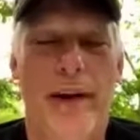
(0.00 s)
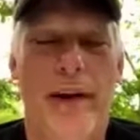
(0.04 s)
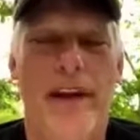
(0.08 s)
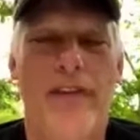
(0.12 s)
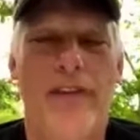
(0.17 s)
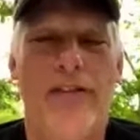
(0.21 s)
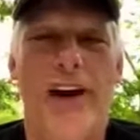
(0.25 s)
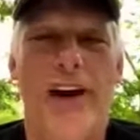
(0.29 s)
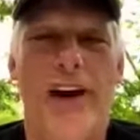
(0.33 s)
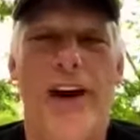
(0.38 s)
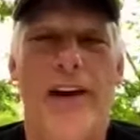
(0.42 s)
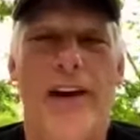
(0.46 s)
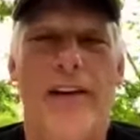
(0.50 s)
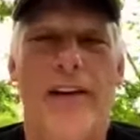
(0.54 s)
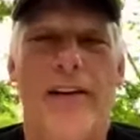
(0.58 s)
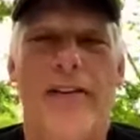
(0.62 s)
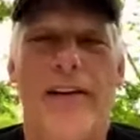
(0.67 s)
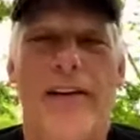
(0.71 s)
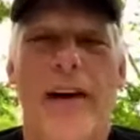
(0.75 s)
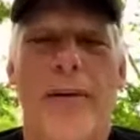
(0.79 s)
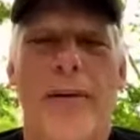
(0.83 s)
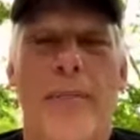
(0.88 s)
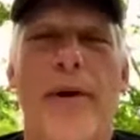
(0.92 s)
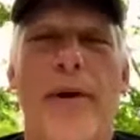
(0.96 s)
he shot
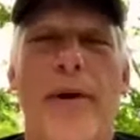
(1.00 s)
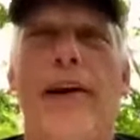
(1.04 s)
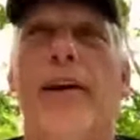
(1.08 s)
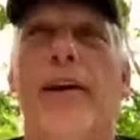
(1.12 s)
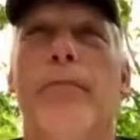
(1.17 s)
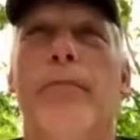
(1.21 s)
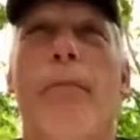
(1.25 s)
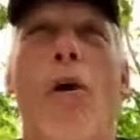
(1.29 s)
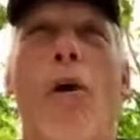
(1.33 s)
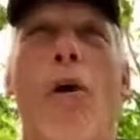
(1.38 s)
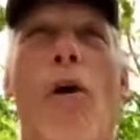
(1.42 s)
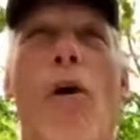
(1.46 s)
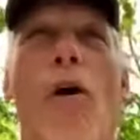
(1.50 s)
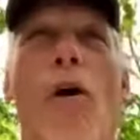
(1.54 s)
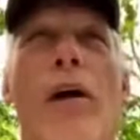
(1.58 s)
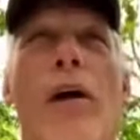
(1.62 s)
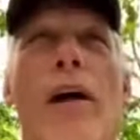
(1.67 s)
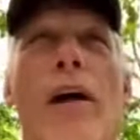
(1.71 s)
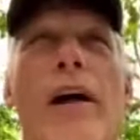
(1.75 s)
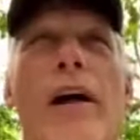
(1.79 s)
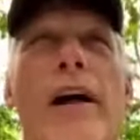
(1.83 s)
a pretty good bull,